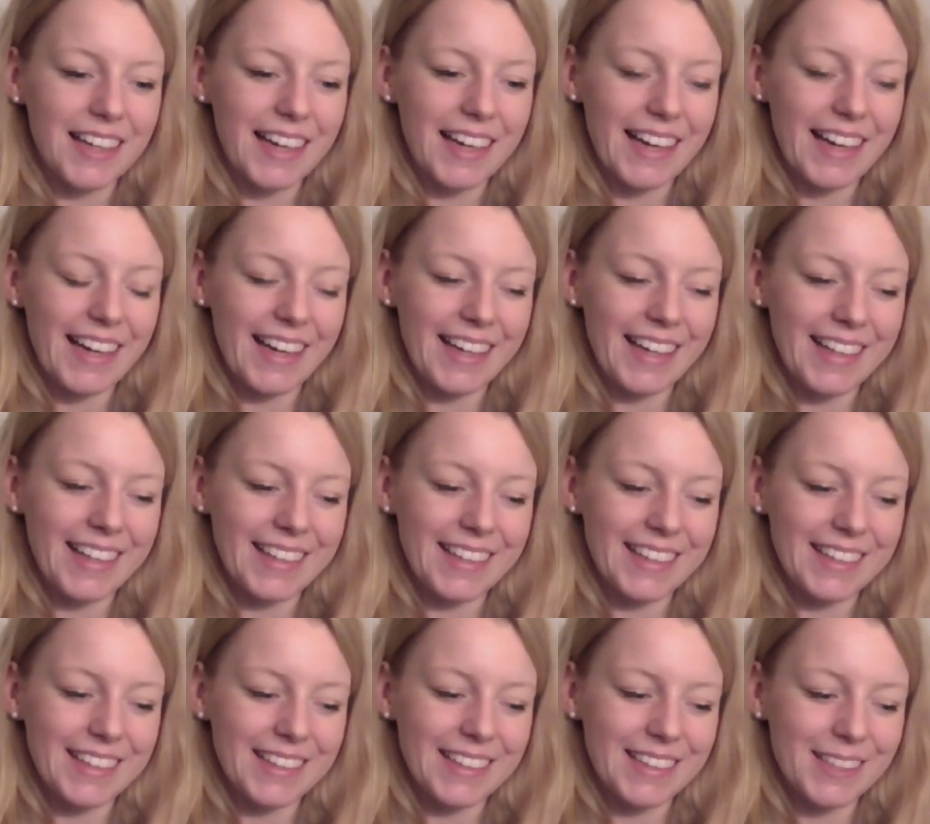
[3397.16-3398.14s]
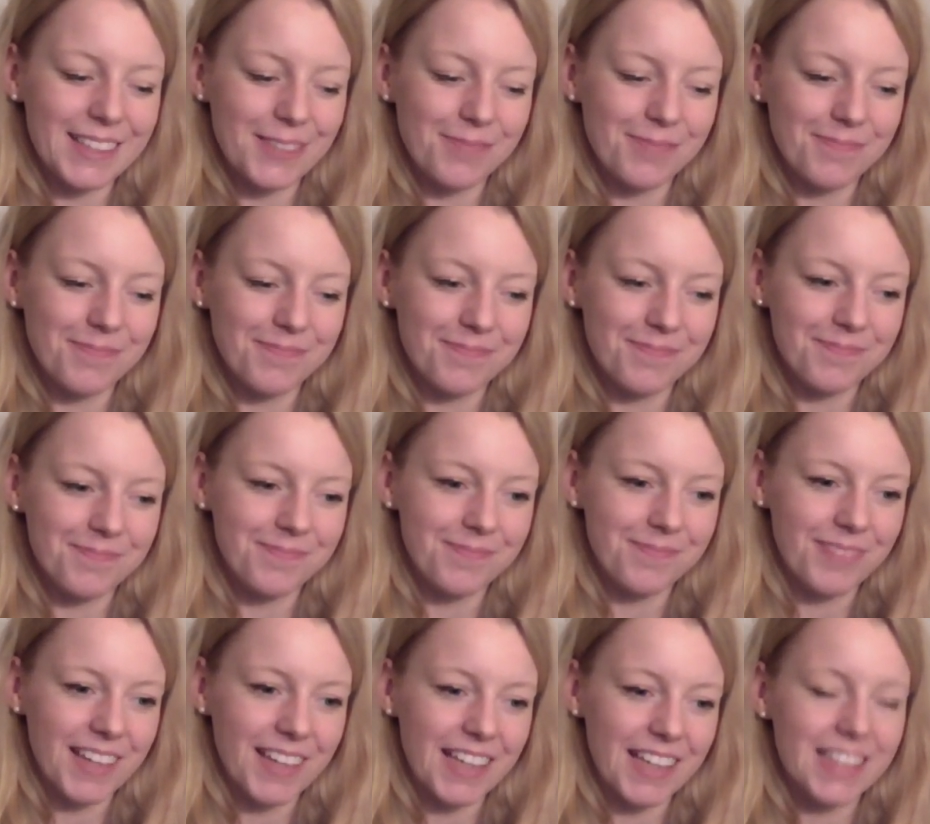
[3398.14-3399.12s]
and
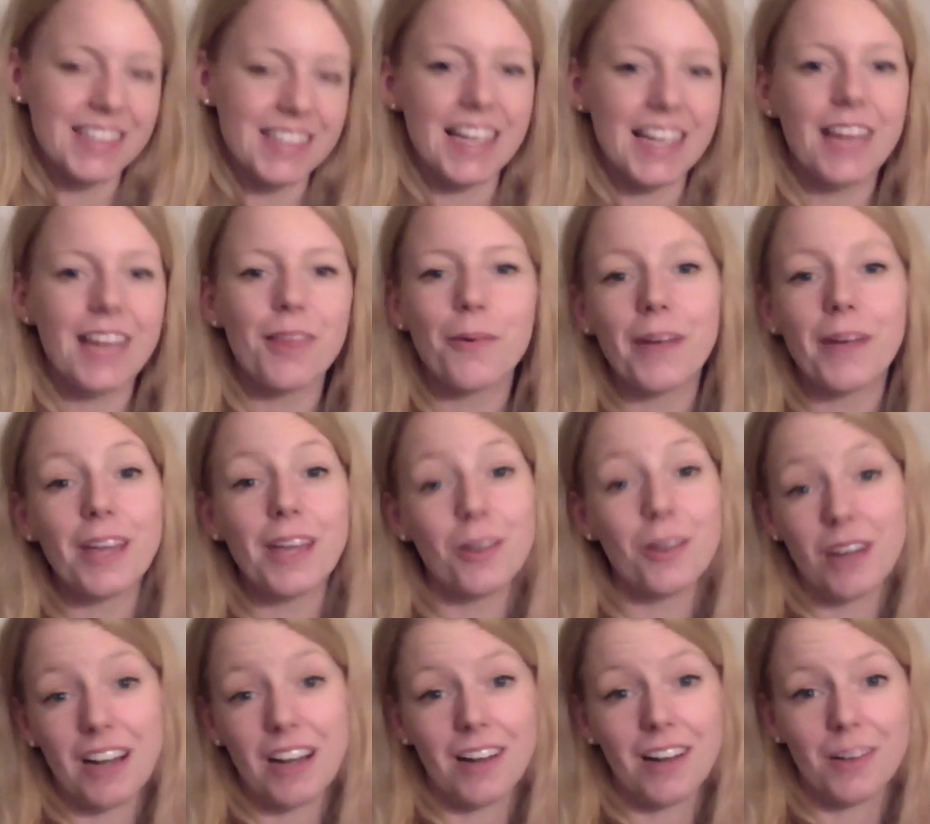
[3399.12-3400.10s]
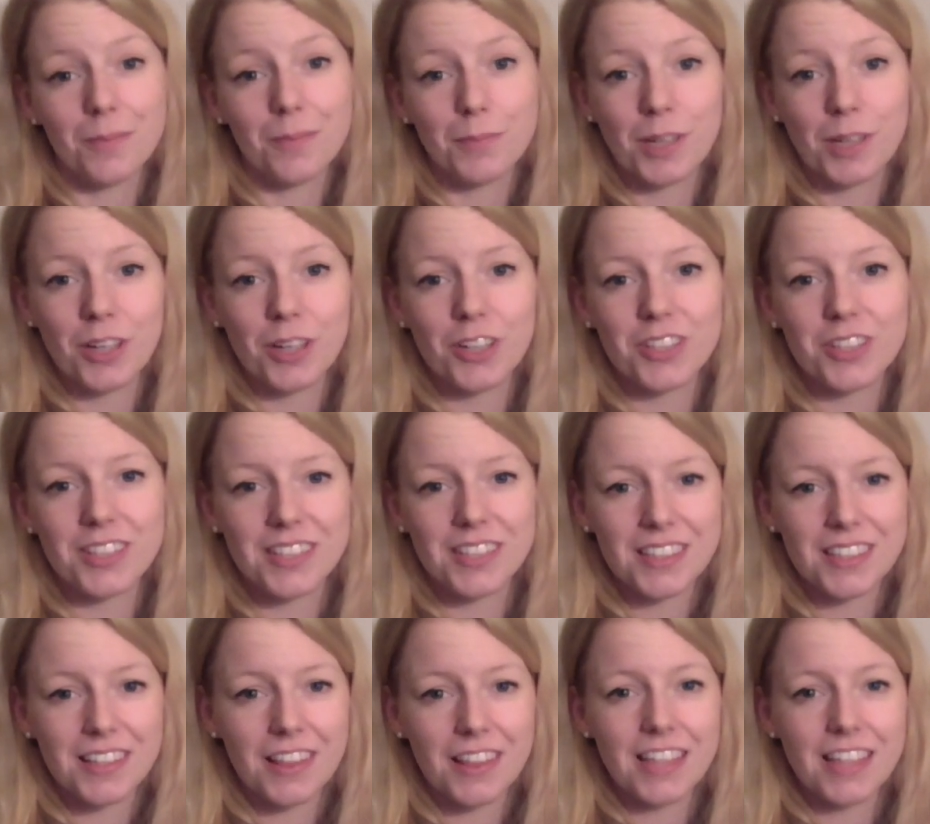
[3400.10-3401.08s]
stay the way you are, because
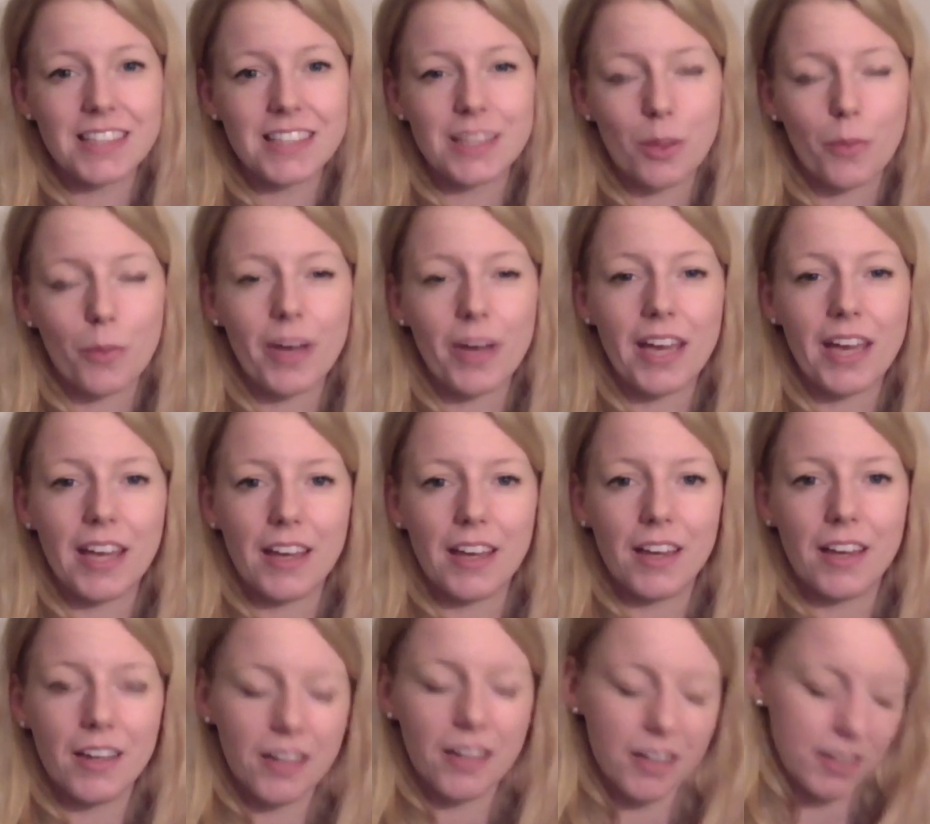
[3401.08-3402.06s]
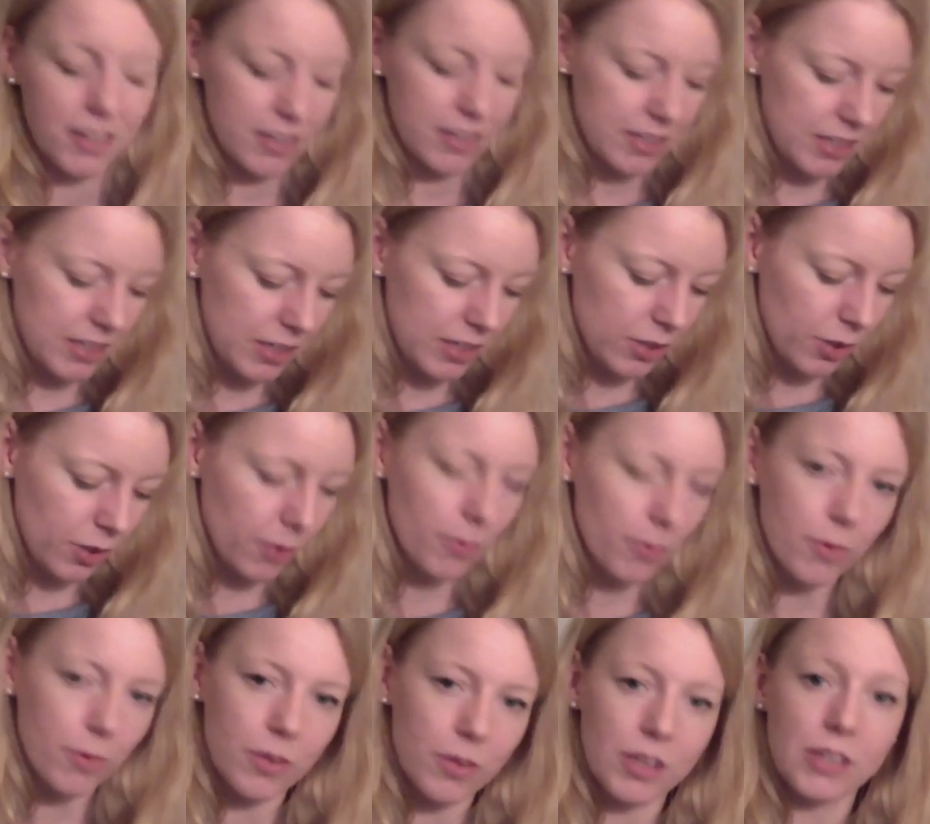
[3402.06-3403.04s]
that's the way
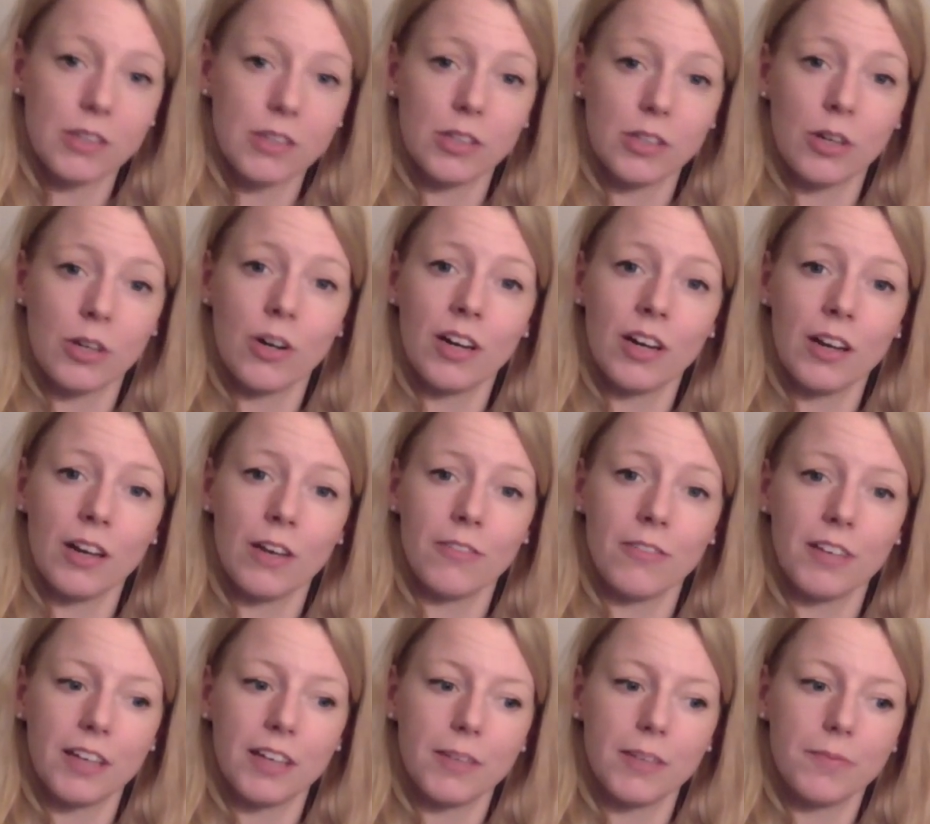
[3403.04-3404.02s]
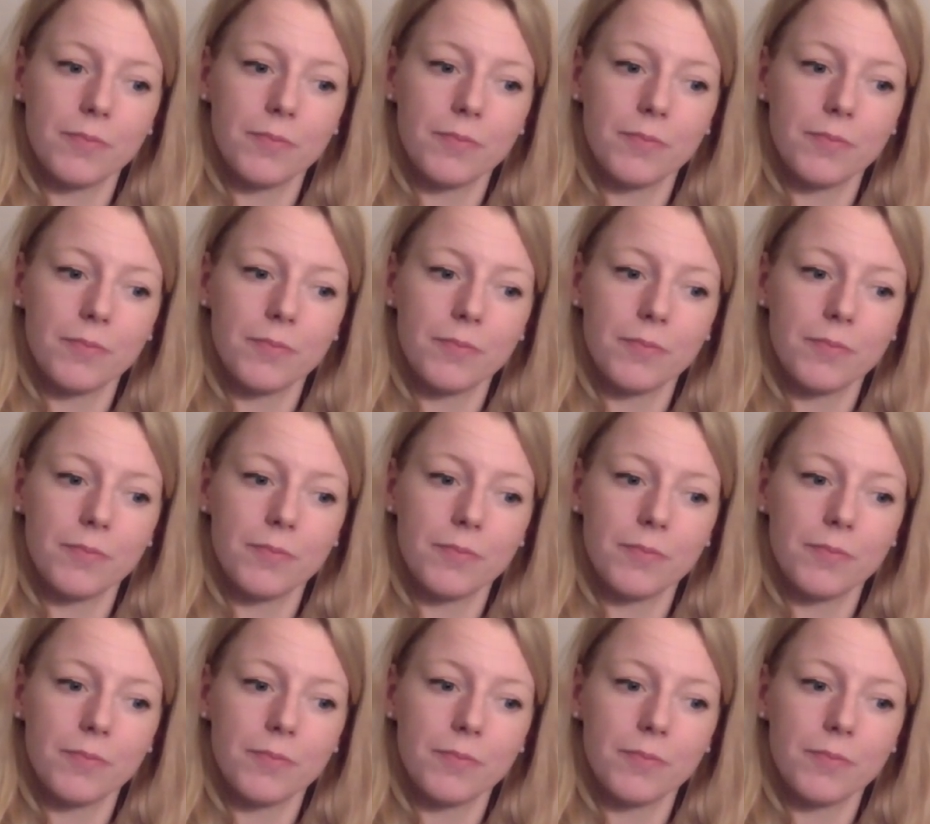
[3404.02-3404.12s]
you are lovely.